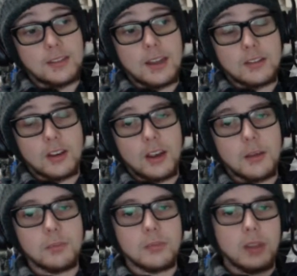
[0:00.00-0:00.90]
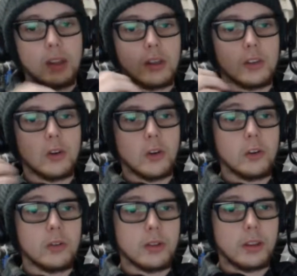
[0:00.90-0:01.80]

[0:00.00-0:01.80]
that time, the Auto,